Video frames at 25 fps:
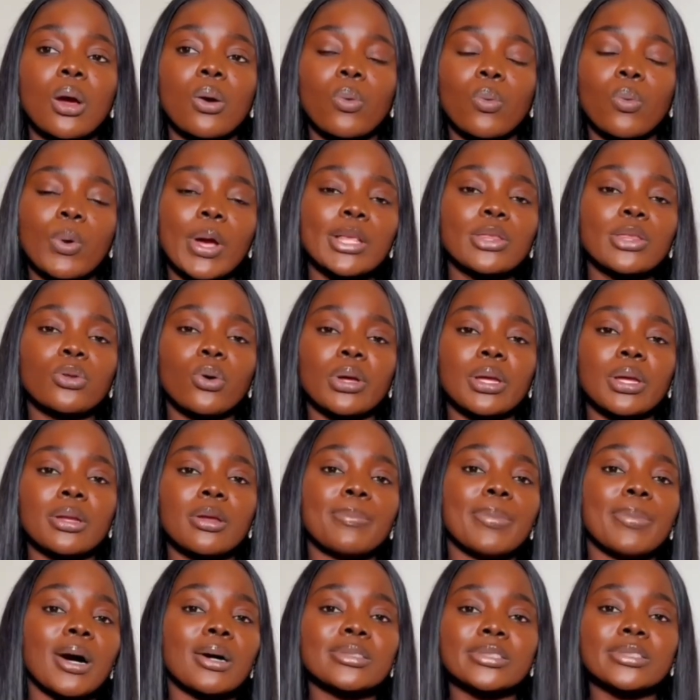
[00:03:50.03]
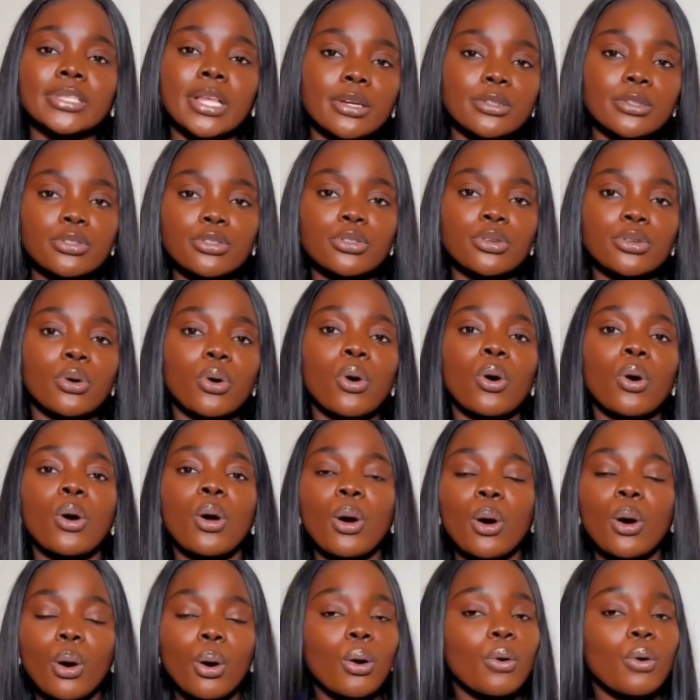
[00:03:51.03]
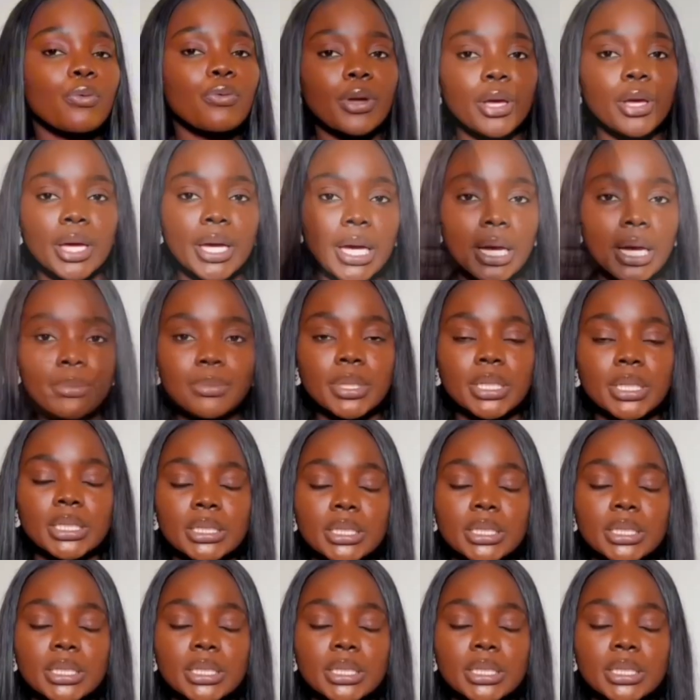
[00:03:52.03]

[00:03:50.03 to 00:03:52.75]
when talking about texture of a garment.